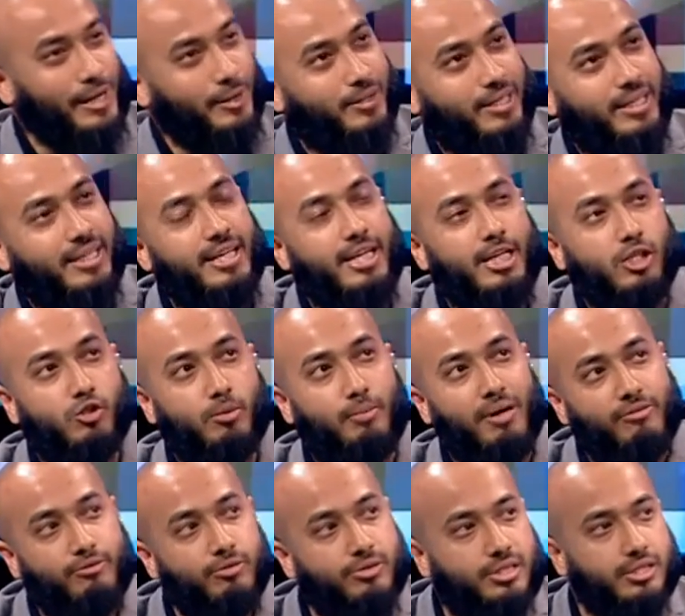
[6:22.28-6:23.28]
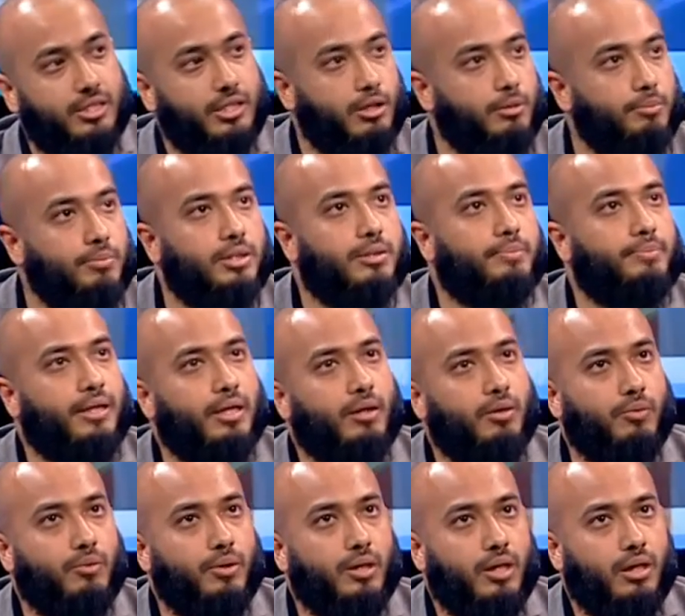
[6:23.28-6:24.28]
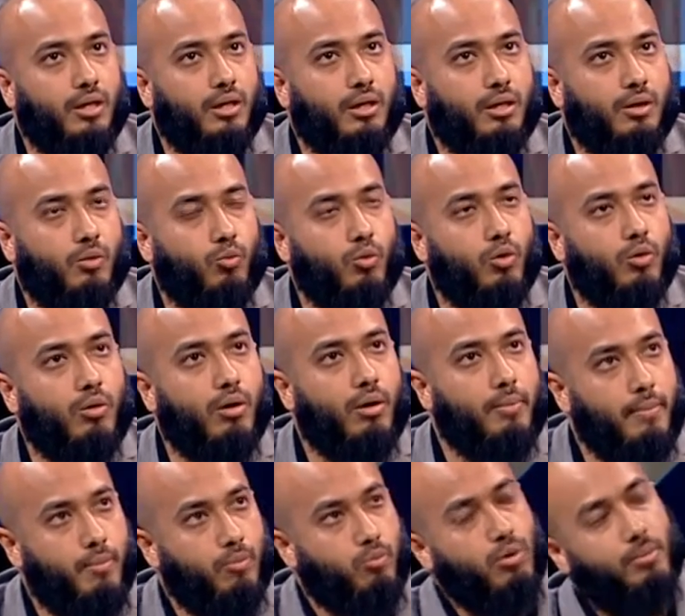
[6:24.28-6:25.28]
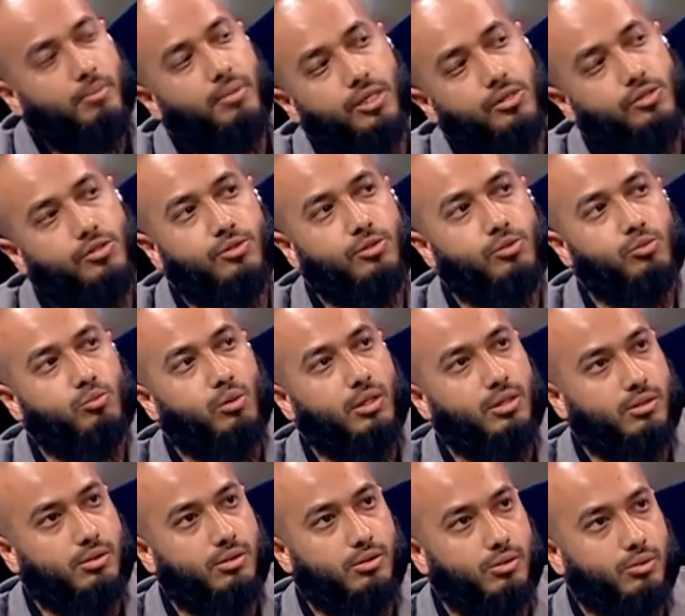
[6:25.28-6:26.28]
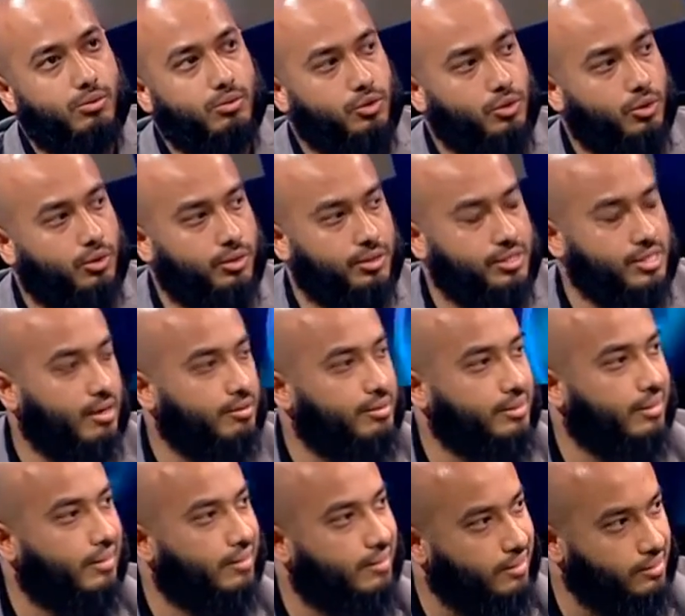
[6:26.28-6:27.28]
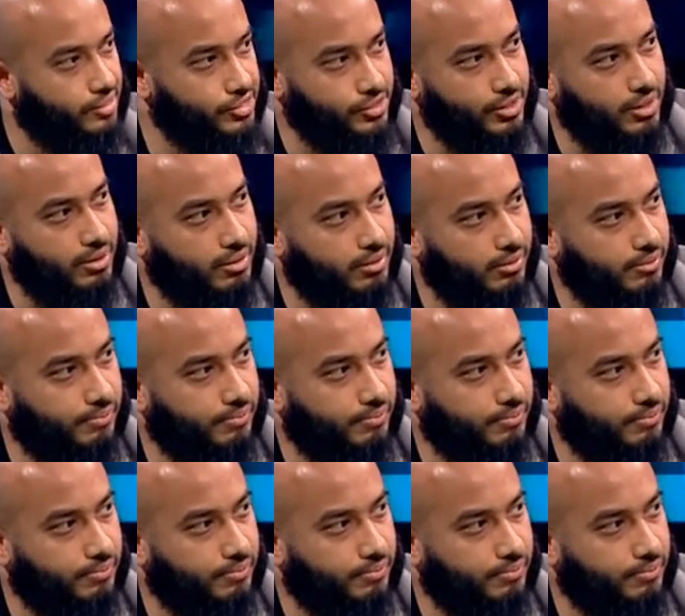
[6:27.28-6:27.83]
Okay, so Mahfuz, tell me about what made you want to join a charity like Al-Ishara?